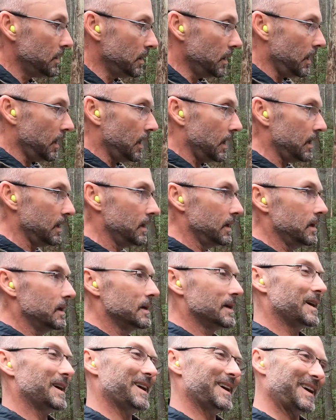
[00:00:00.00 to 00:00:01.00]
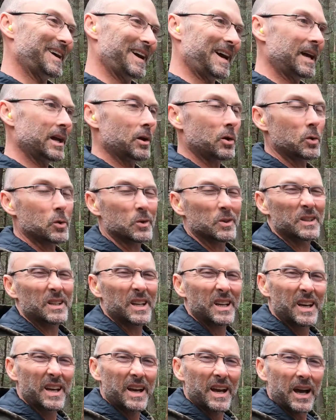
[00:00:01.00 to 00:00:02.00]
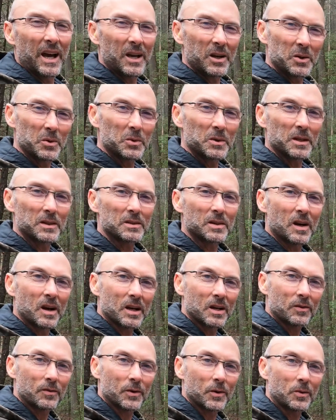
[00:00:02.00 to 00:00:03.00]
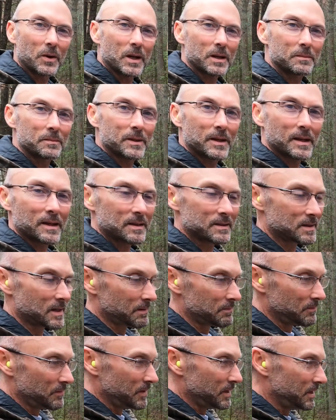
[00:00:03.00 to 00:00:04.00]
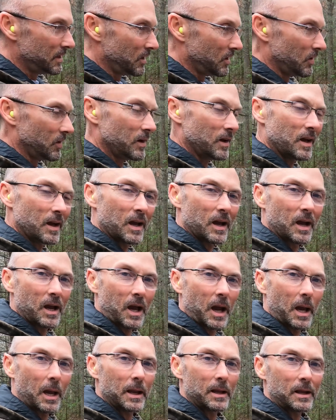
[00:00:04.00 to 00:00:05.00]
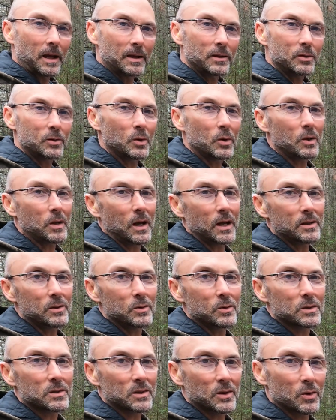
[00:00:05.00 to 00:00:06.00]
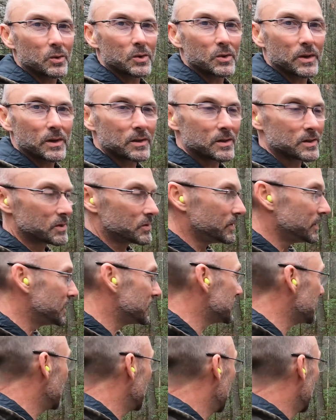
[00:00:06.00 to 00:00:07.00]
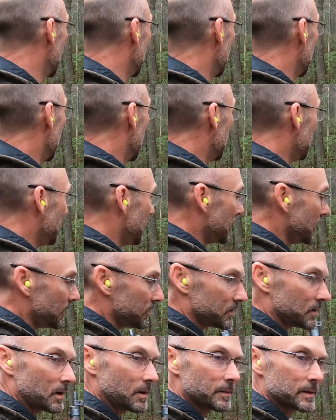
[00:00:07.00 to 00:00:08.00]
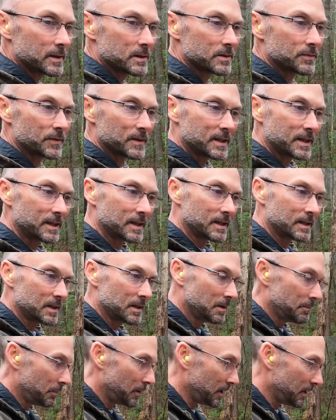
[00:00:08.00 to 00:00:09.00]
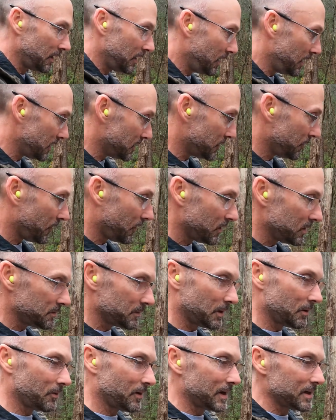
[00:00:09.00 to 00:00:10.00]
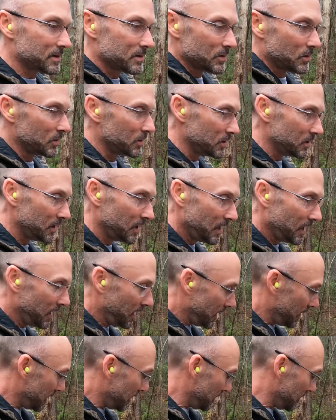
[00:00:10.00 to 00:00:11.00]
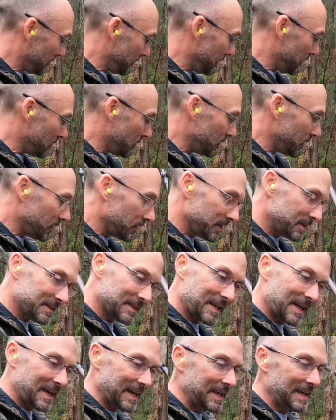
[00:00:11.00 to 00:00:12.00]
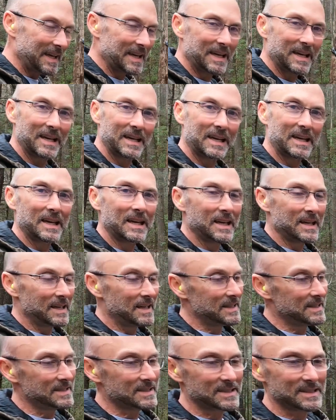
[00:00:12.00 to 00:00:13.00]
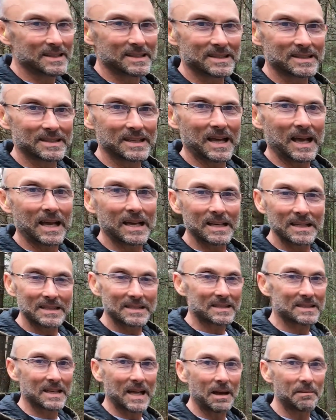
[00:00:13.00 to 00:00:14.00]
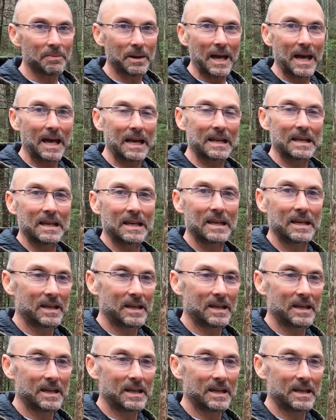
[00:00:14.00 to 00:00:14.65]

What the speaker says: I hold on target for quite a bit because I'm, I do a slow trigger squeeze, and my left arm gets fatigued. But as far as my right shoulder and the recoil of this guy, it's not bad.